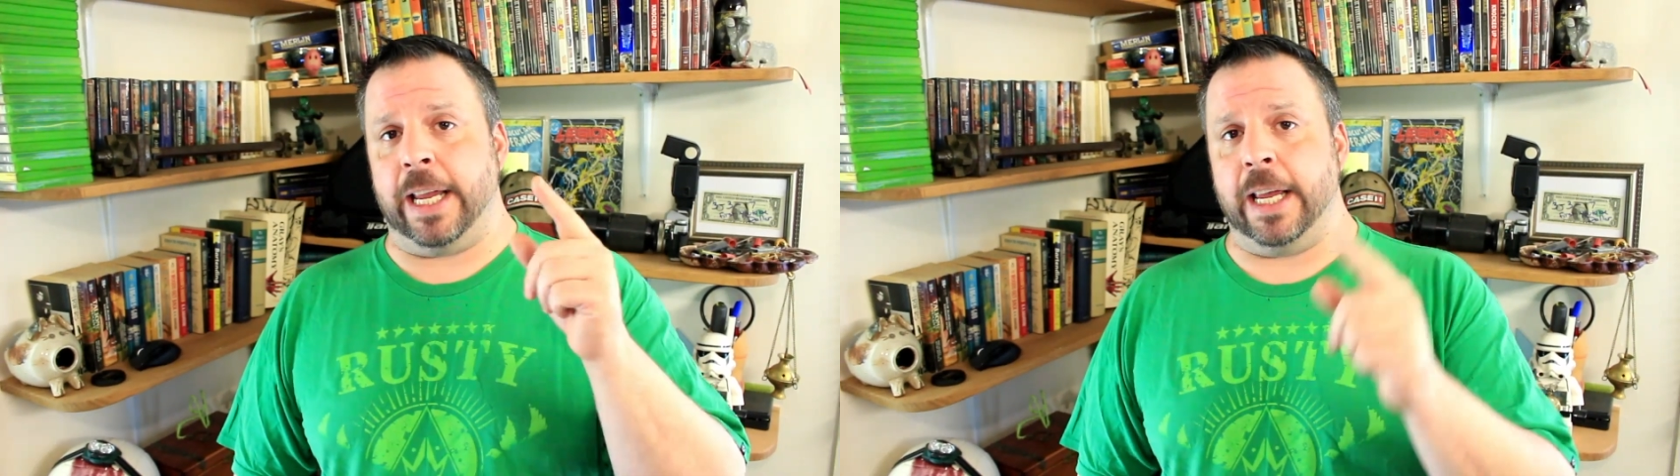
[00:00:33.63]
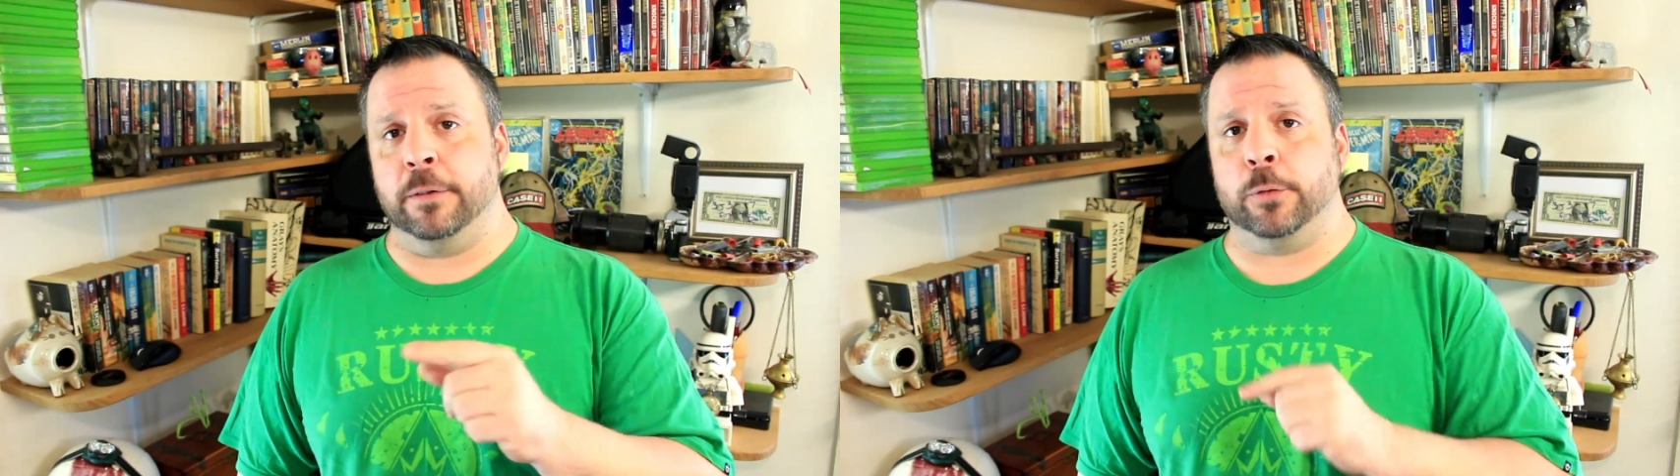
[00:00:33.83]

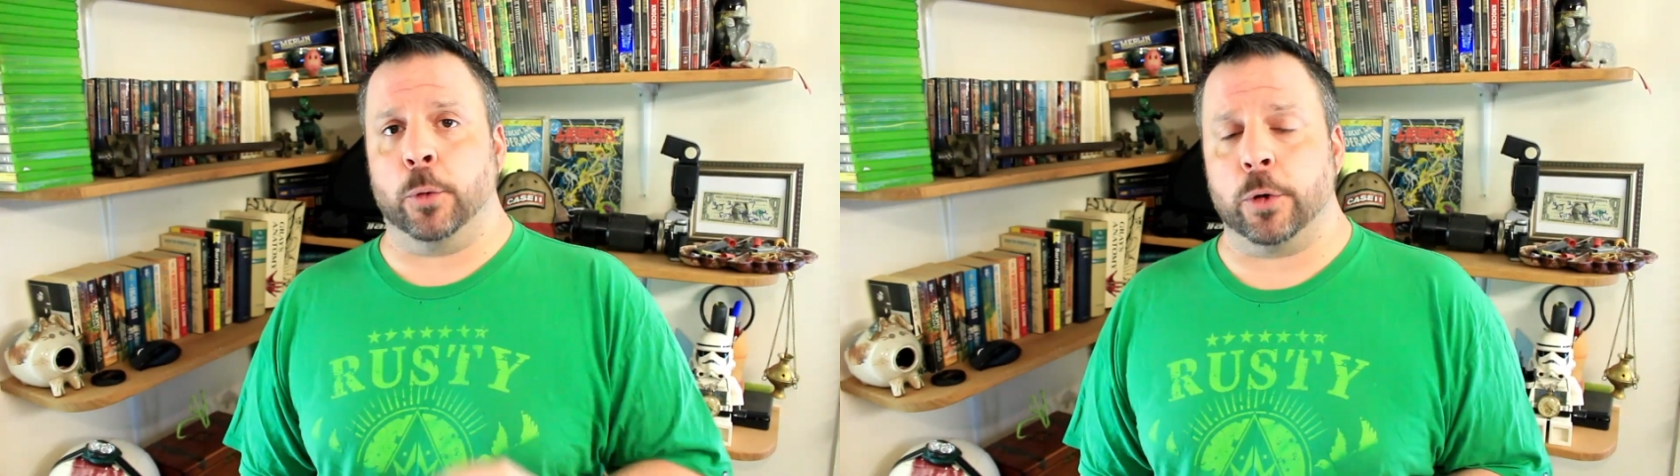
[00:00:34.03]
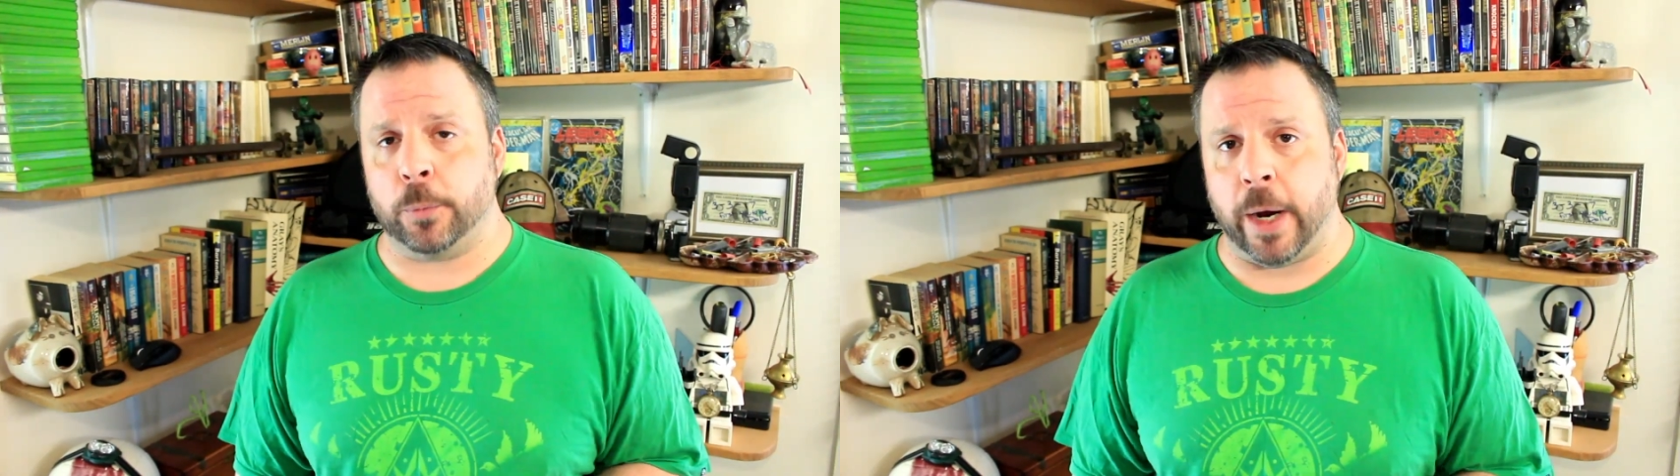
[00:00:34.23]
in
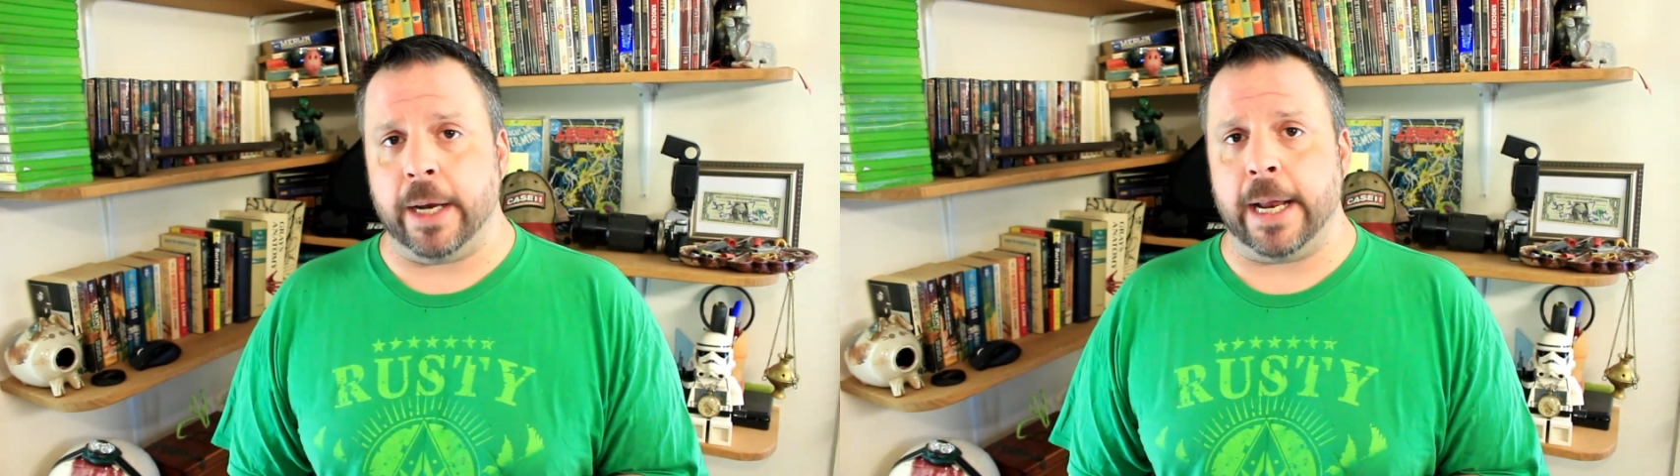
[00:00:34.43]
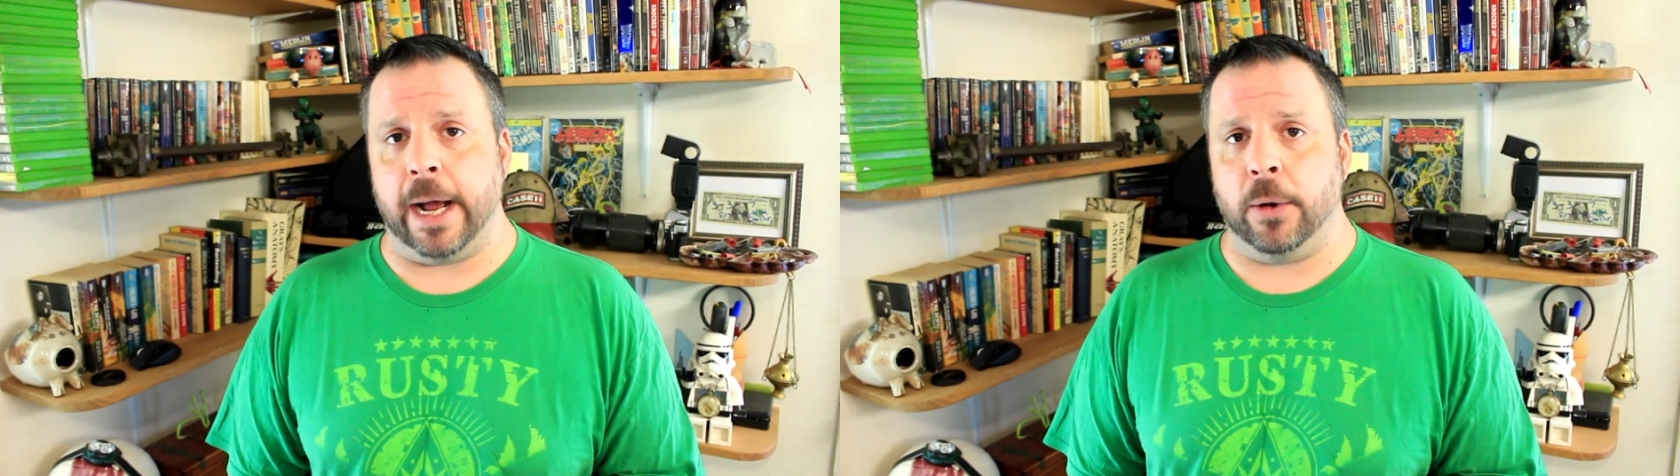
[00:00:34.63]
Florida
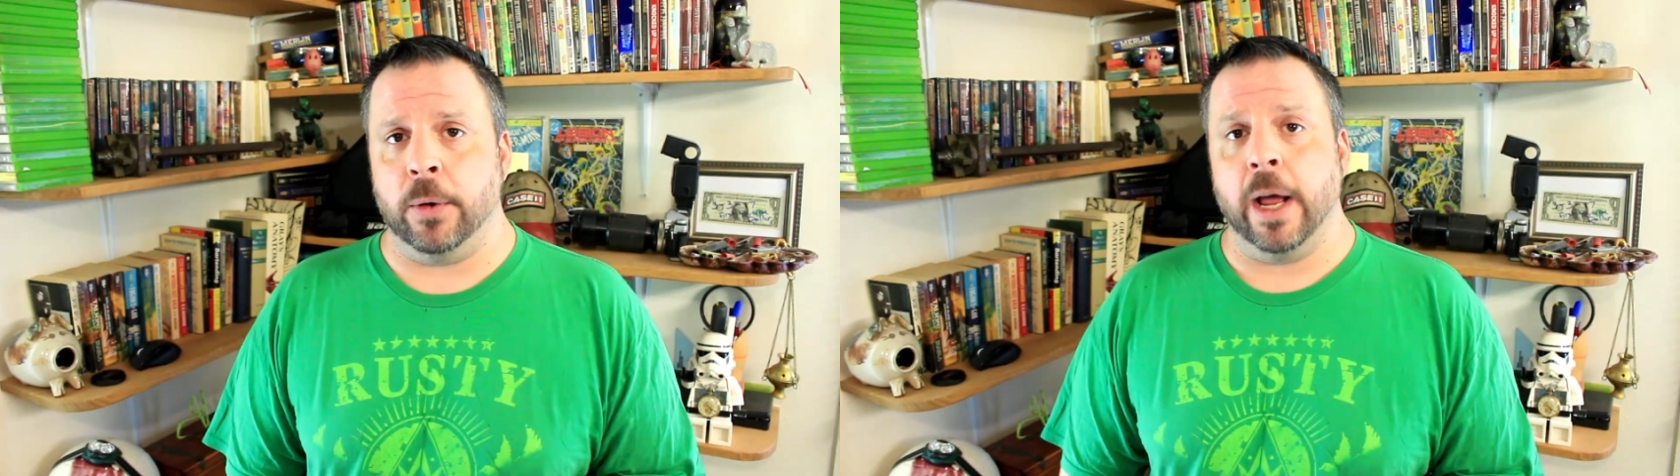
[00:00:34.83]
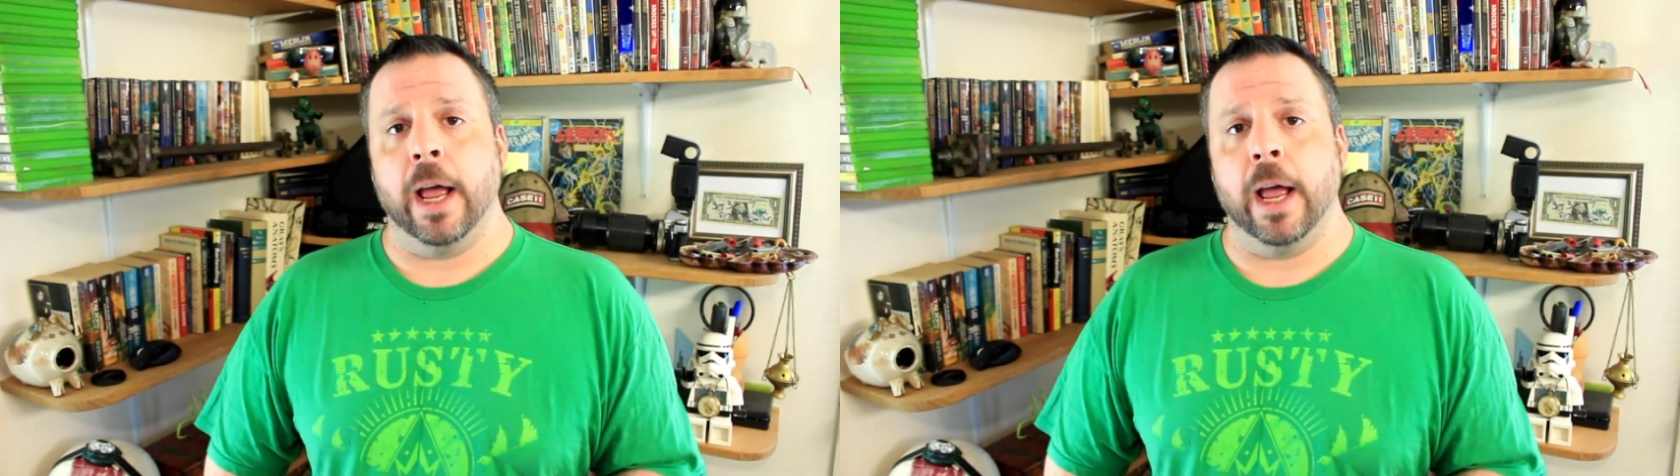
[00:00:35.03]
right now